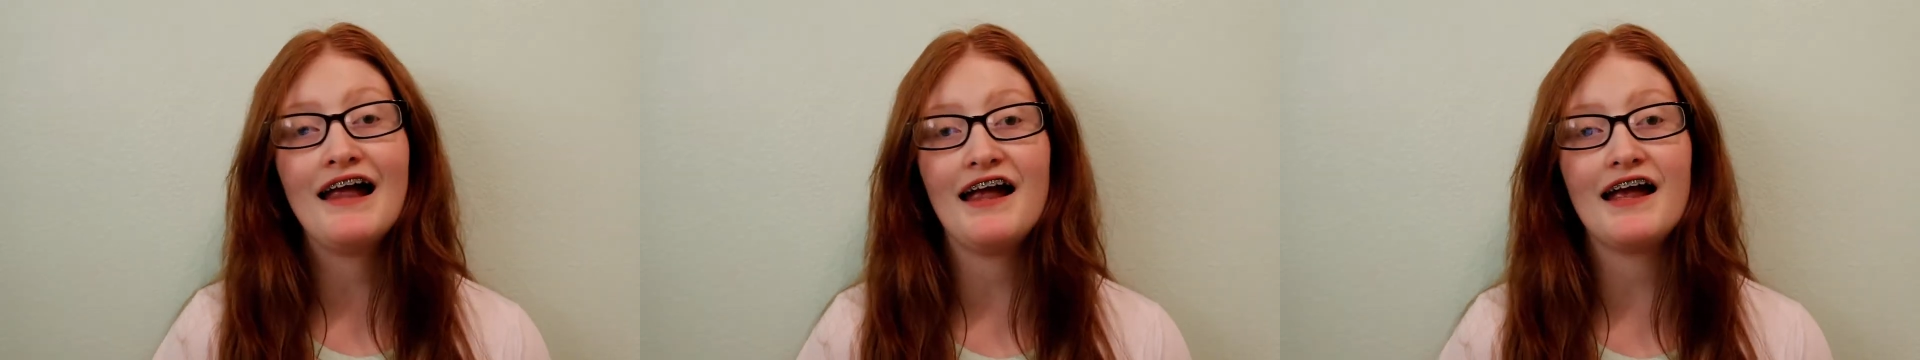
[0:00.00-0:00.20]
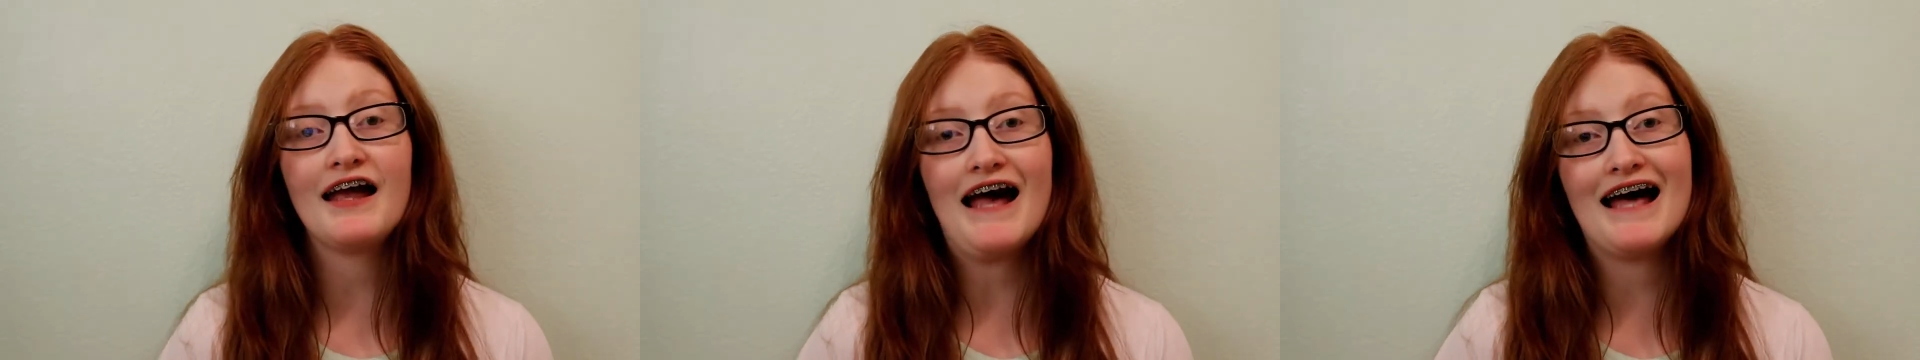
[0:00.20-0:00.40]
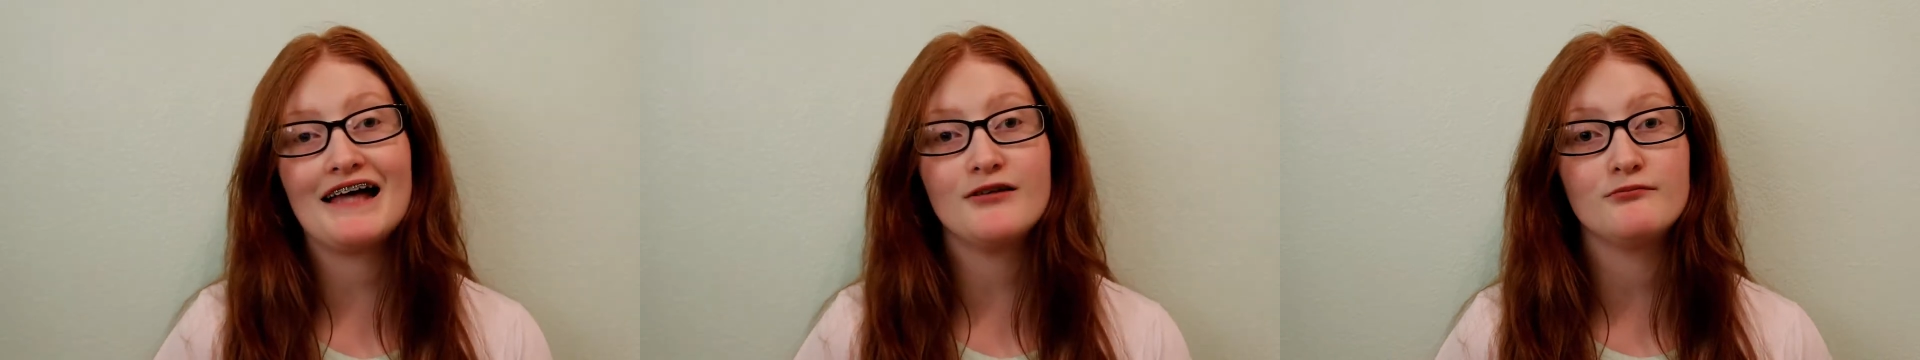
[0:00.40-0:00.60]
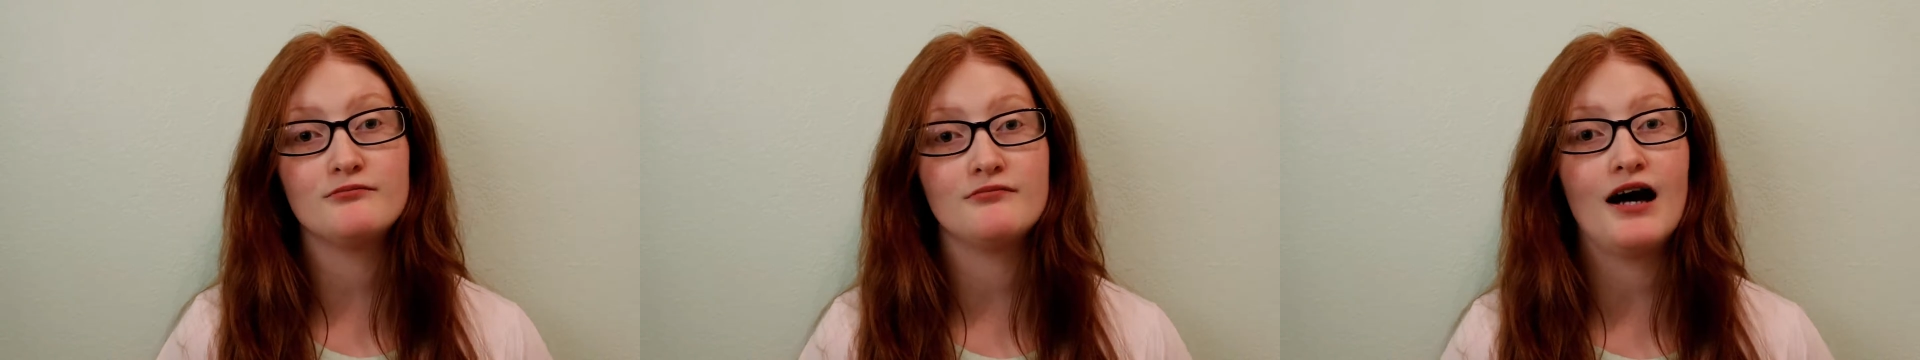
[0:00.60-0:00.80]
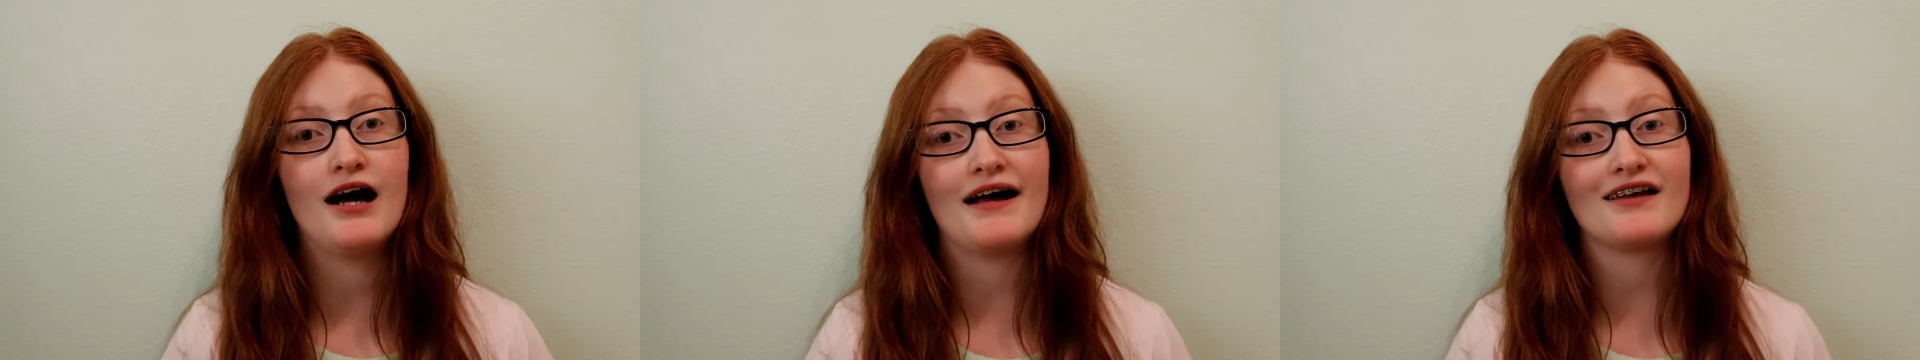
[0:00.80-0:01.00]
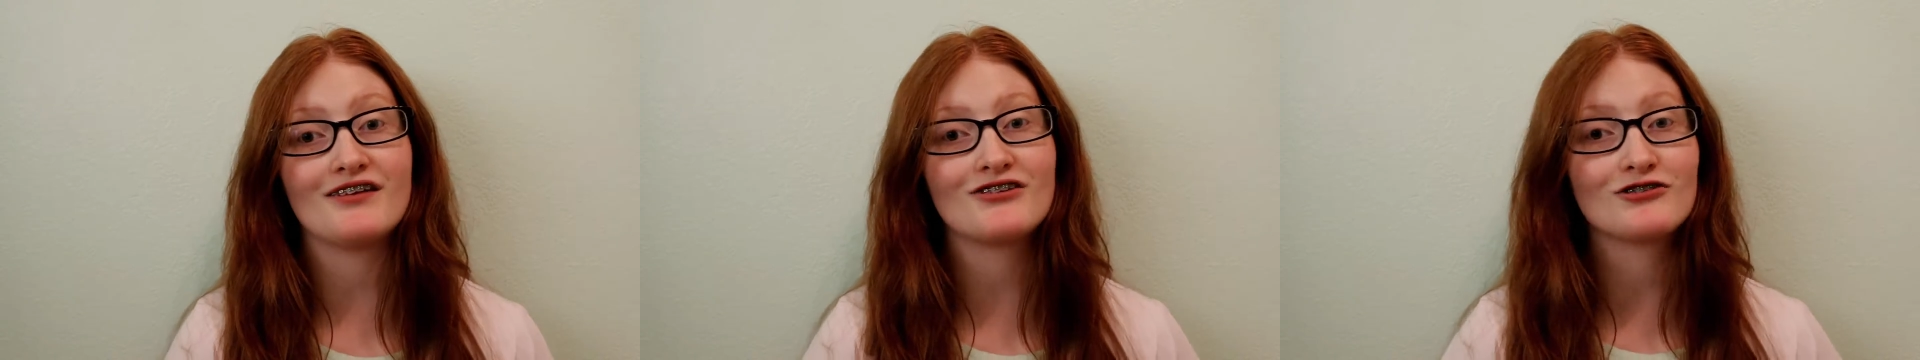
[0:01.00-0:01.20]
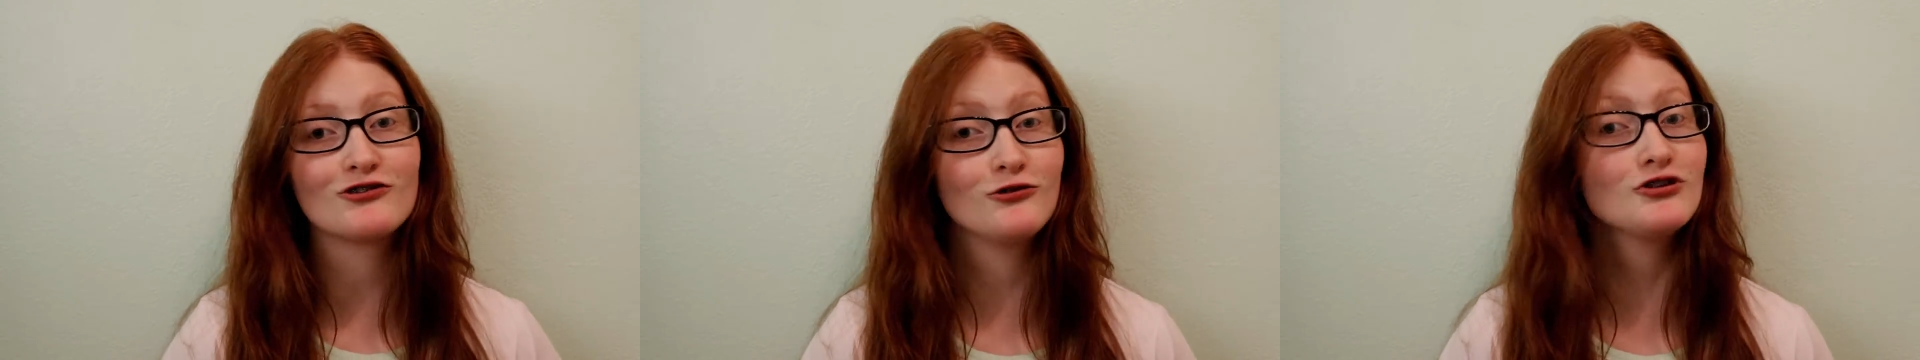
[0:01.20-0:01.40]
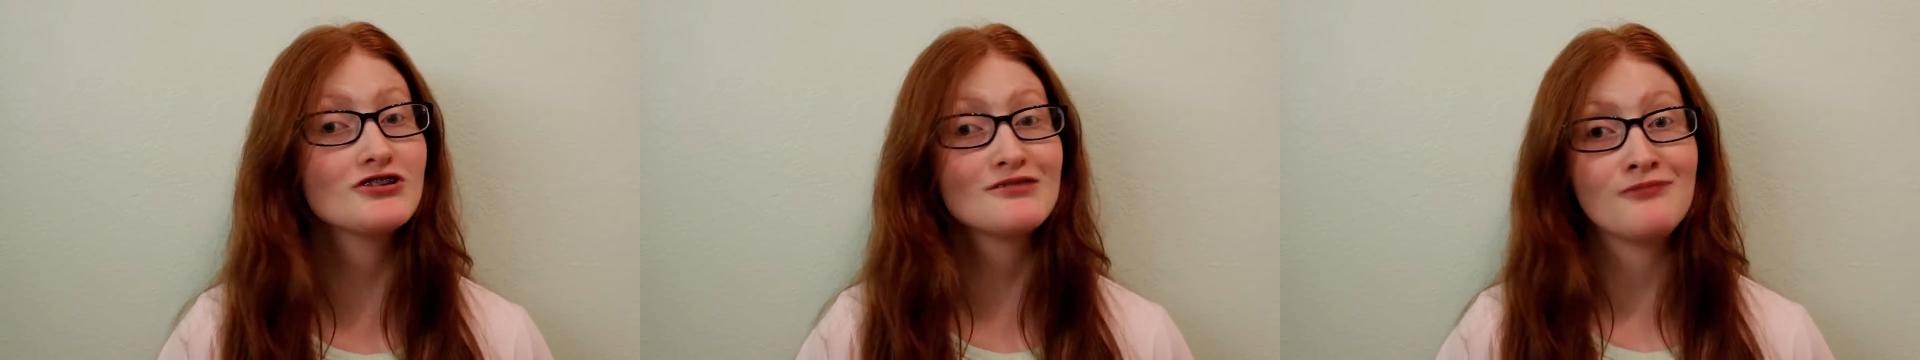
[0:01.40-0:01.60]
and my
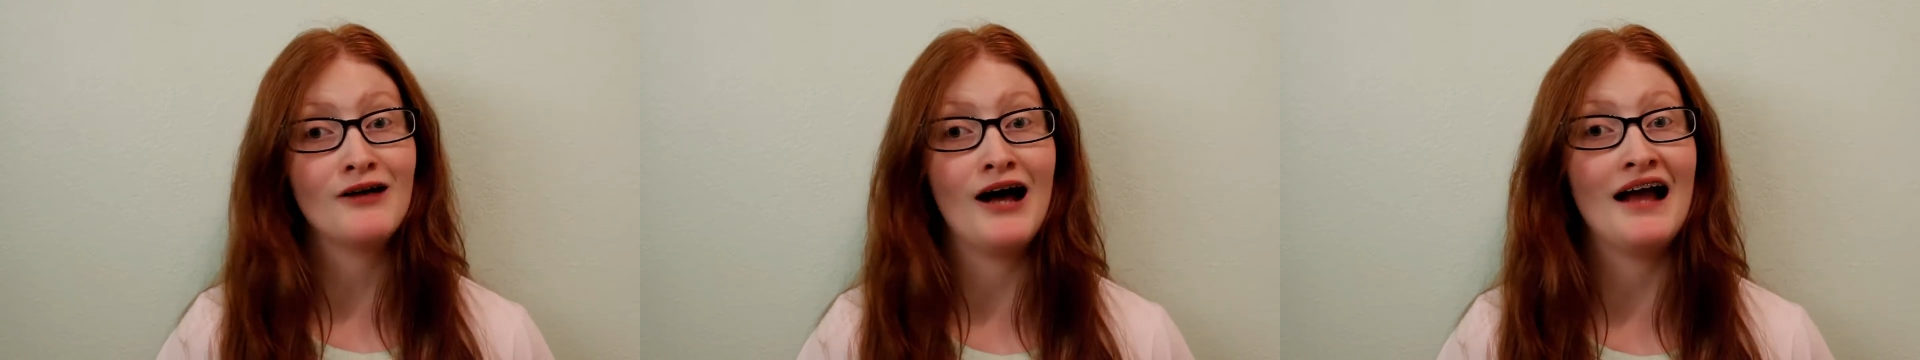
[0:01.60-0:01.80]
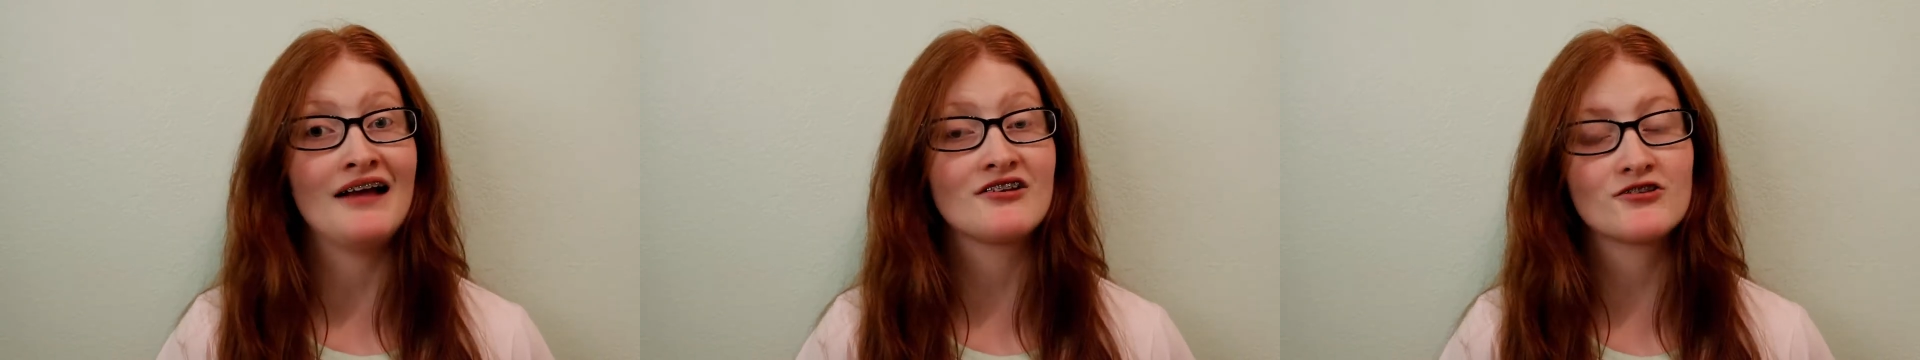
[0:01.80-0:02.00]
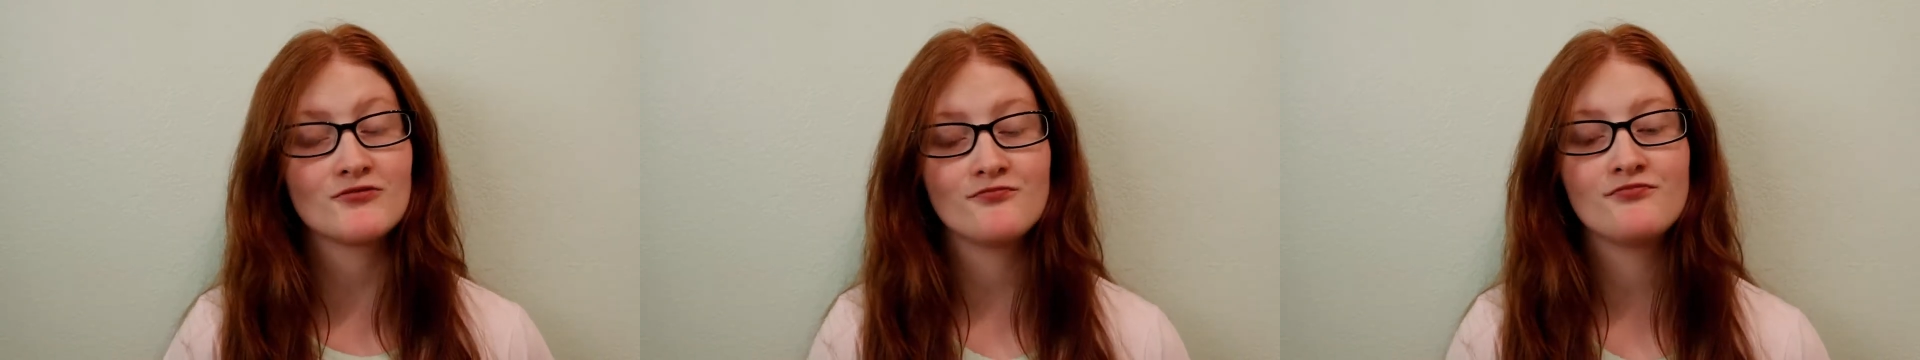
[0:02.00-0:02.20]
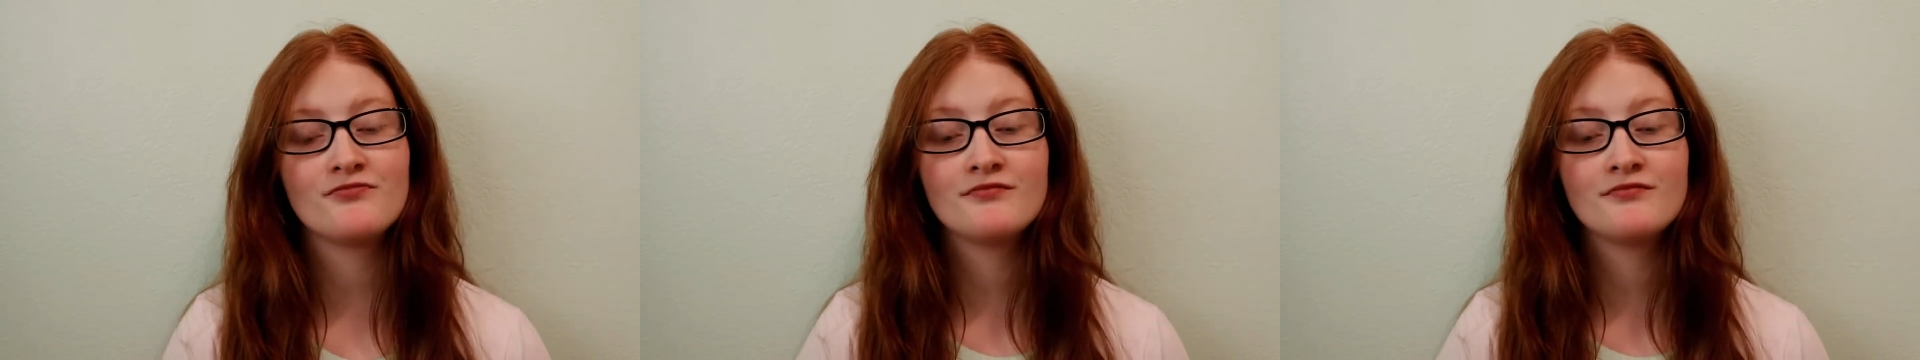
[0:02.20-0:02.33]
school supplies.